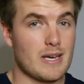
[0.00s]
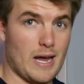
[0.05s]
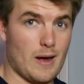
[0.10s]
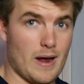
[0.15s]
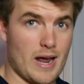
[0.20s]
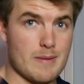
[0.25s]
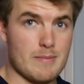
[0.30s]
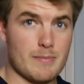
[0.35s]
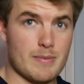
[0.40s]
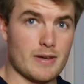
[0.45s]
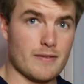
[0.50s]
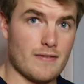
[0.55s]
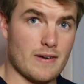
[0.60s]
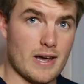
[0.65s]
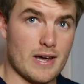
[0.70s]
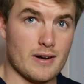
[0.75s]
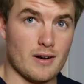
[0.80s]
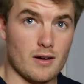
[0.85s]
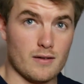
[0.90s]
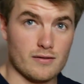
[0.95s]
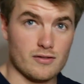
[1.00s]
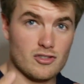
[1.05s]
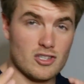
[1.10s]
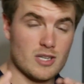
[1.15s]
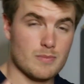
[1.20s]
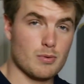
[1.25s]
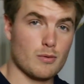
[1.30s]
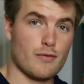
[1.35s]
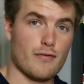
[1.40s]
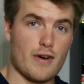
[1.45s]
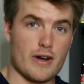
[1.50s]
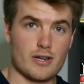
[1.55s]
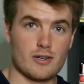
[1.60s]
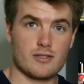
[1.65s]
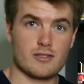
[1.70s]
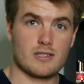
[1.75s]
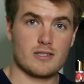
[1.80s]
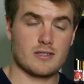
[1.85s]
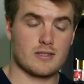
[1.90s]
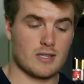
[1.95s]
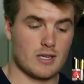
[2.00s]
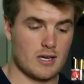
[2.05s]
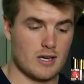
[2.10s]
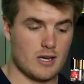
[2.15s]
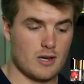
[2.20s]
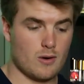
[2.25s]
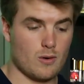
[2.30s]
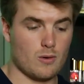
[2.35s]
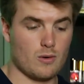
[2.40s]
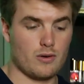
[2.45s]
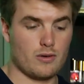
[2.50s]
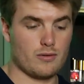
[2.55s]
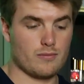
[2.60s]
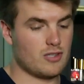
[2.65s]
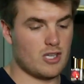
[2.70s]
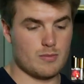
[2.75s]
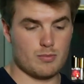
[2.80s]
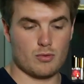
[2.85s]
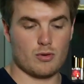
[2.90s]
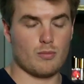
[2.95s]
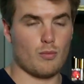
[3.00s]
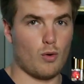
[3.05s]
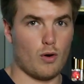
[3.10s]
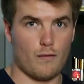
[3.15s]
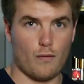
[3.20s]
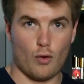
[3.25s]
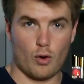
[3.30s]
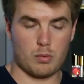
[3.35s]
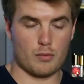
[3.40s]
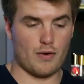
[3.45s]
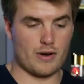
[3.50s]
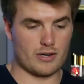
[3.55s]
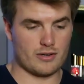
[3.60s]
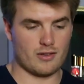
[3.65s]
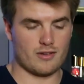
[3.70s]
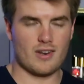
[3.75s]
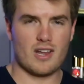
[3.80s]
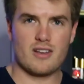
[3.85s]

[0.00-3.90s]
Now, I am a big fan of cheaper fragrances, or cheaper, more affordable fragrances.